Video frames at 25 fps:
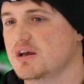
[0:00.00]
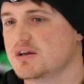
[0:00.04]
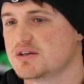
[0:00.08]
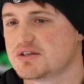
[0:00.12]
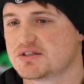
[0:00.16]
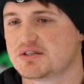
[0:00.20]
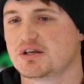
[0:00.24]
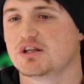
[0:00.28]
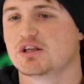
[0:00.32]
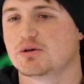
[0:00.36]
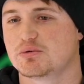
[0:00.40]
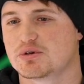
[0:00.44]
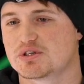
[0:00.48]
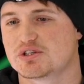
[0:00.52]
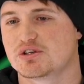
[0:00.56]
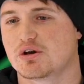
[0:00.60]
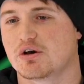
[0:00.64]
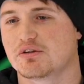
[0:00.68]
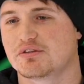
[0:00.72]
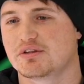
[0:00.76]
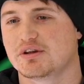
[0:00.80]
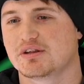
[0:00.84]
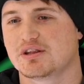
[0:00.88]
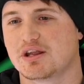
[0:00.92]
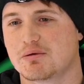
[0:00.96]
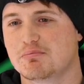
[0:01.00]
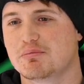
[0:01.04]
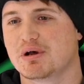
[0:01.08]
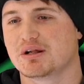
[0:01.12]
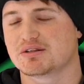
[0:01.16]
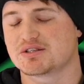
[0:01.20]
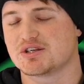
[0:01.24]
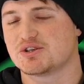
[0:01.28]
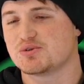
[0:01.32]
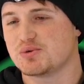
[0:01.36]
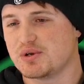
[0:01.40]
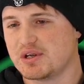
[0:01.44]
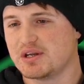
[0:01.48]
Still, there was nothing. Then
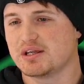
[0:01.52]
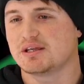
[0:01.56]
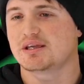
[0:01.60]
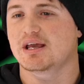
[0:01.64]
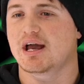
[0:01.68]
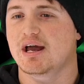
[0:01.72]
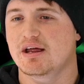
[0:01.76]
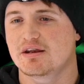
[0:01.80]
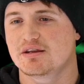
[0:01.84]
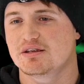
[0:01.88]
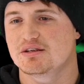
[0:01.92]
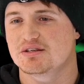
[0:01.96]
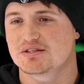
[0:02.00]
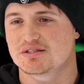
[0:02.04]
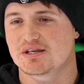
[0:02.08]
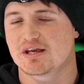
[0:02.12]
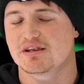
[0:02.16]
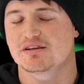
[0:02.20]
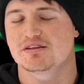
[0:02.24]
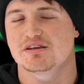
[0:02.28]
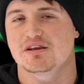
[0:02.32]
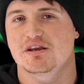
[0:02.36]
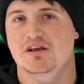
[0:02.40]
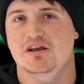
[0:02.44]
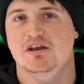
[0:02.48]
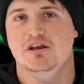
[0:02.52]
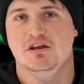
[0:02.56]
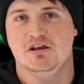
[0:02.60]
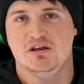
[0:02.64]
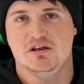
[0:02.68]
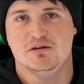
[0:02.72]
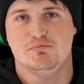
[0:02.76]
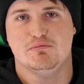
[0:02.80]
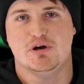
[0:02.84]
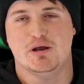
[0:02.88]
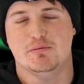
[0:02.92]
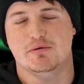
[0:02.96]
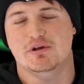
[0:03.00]
Meltzer tweeted again. He said,
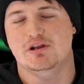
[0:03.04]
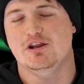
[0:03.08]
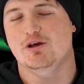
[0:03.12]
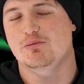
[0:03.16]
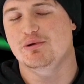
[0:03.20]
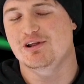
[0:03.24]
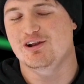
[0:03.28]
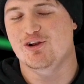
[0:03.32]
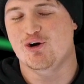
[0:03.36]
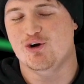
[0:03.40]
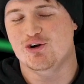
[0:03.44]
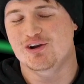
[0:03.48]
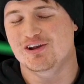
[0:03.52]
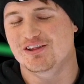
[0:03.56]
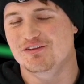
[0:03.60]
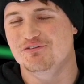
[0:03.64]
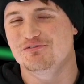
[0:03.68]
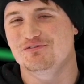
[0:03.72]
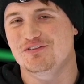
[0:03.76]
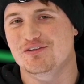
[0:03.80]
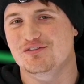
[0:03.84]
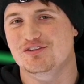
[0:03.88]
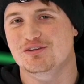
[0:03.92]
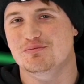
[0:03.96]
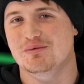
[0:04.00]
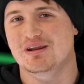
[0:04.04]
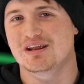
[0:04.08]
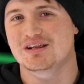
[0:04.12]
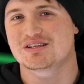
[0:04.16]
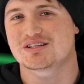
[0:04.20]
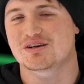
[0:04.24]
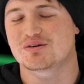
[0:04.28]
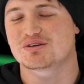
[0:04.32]
Might be a little bit longer than 50 minutes.